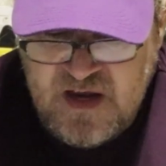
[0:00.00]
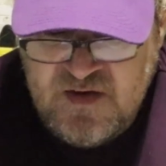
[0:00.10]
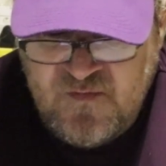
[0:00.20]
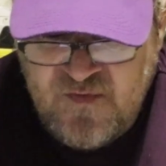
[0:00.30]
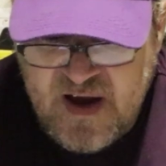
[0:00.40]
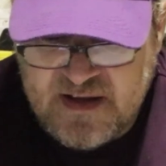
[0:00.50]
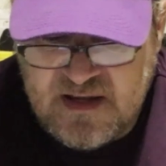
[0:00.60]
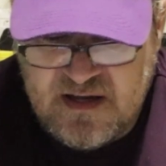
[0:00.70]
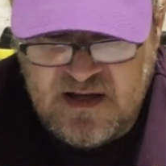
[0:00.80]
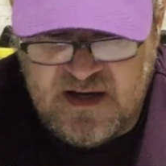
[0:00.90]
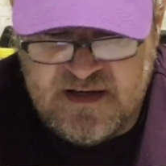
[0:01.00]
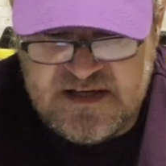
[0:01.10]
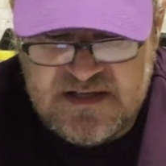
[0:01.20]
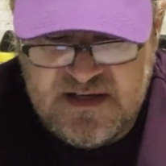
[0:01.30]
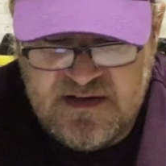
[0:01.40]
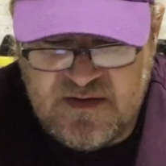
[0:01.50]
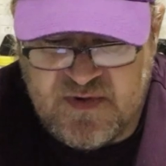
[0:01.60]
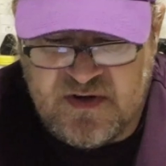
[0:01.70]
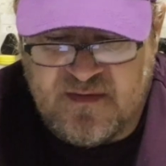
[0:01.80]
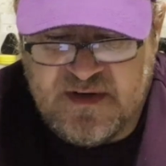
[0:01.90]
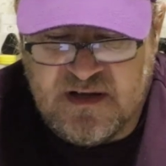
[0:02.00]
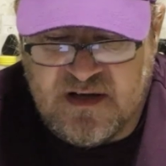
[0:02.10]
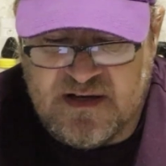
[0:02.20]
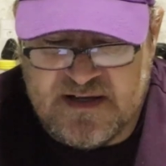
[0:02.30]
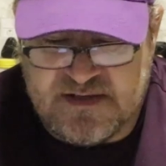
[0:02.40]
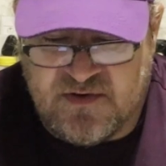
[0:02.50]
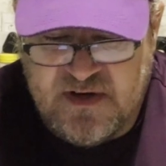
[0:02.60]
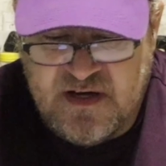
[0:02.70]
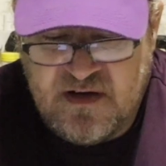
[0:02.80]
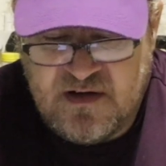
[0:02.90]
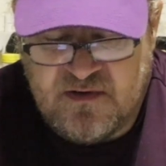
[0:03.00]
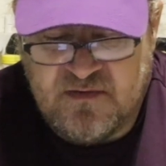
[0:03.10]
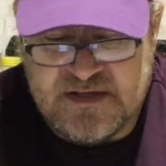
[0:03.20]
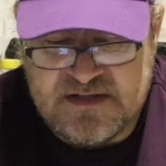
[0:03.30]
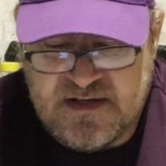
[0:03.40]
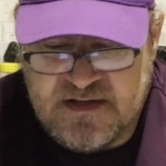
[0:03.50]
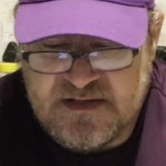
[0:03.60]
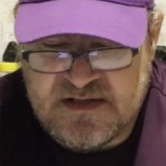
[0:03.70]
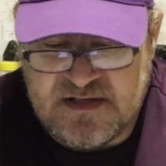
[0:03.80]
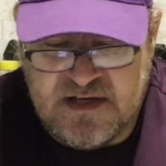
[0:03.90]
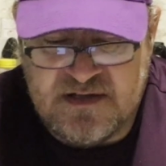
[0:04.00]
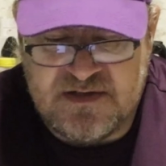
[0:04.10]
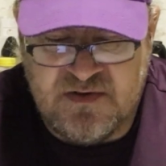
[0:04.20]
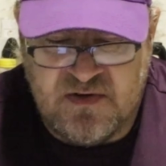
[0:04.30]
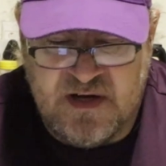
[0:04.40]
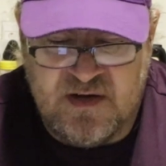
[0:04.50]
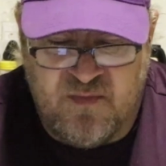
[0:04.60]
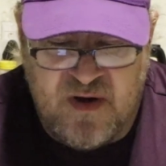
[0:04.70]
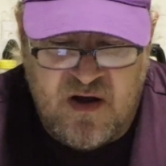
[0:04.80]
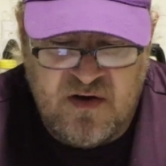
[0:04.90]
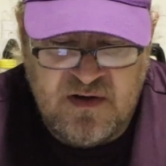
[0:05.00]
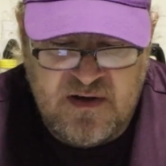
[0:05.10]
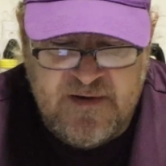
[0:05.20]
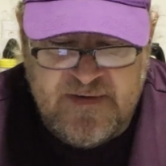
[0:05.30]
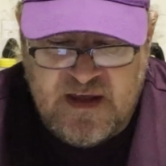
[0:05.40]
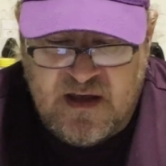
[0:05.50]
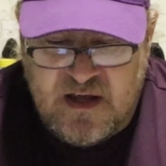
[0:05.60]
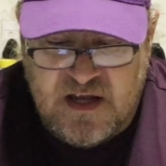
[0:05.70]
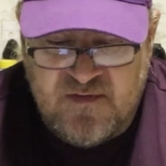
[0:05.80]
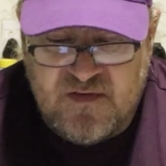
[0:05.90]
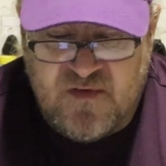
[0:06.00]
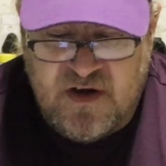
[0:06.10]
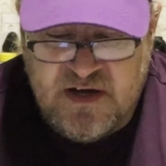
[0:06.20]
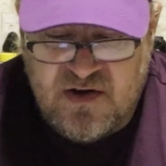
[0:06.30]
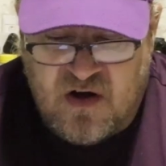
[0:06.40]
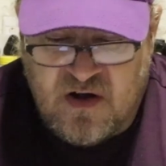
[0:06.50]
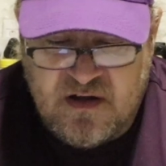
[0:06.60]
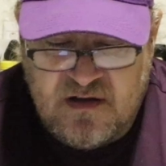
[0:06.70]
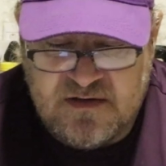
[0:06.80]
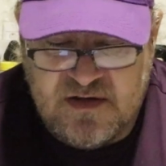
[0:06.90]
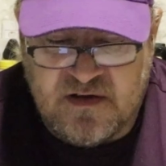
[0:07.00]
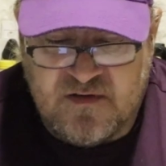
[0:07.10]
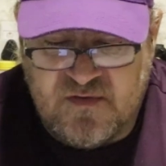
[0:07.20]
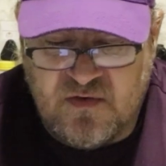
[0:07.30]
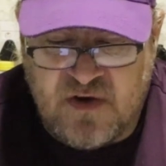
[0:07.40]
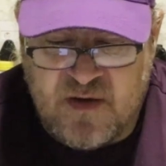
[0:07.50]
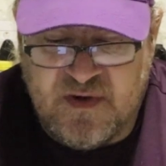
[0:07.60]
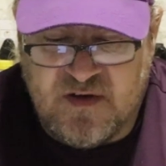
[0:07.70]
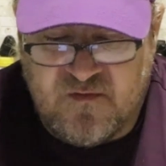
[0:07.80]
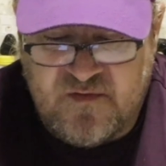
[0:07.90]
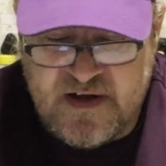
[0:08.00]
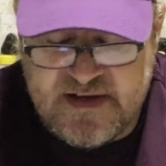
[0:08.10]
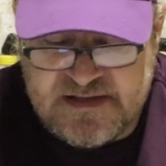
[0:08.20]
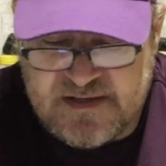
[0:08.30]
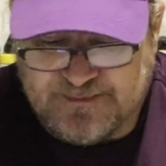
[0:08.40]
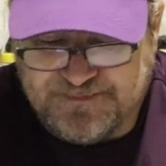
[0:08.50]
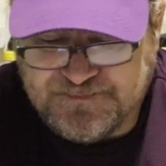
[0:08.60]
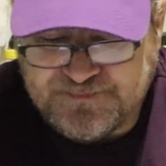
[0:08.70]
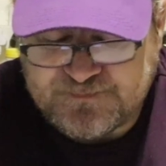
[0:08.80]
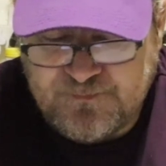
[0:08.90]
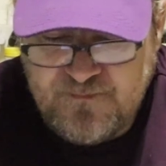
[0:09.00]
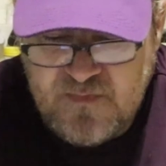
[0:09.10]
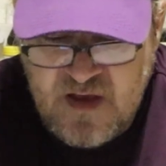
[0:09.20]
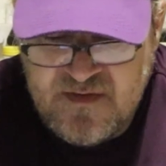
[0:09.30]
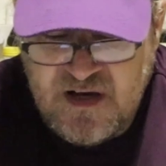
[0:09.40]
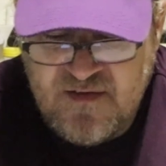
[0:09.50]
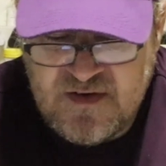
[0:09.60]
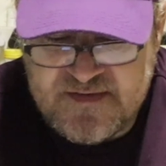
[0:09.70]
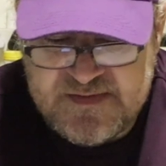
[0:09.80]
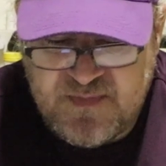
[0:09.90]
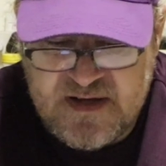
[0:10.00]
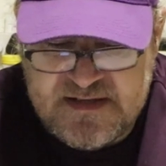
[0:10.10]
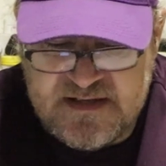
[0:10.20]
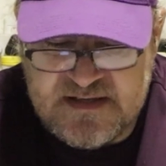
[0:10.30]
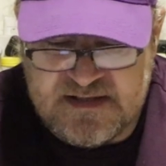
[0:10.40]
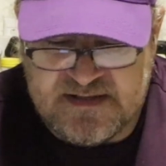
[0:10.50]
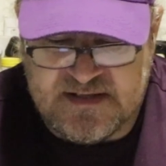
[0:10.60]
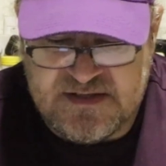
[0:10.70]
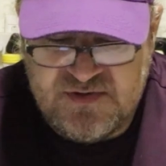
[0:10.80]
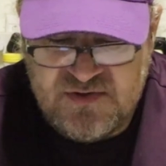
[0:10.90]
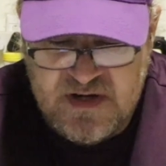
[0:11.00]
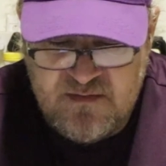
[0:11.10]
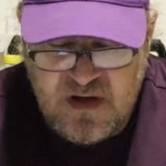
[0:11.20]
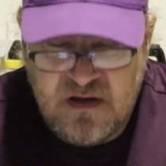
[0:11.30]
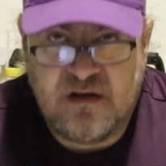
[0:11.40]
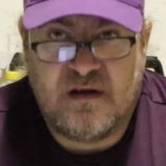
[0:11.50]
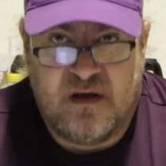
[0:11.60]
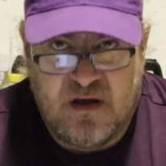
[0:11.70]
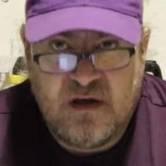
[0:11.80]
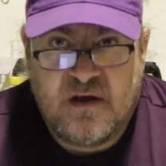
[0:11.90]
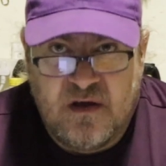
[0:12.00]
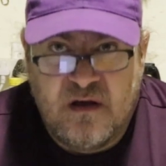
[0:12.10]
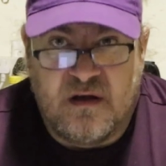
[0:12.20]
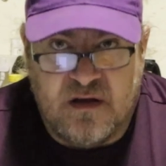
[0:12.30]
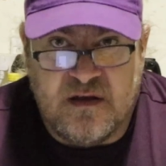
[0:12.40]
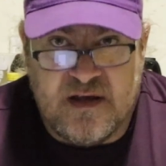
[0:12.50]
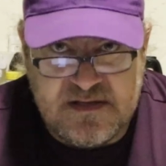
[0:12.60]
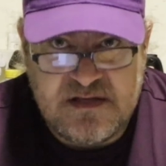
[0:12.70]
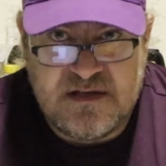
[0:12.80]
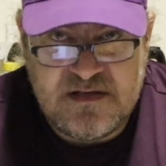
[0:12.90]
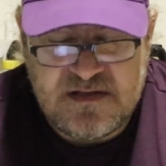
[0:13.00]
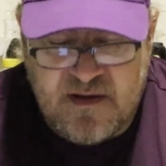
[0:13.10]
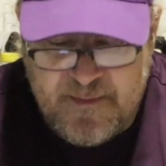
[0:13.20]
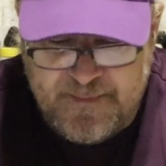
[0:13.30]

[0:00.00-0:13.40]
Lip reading: In fact, initially the predominant color is green, which turns into red-brown, even very dark during the full ripening phase. The level of spiciness is extreme. Yes, it is.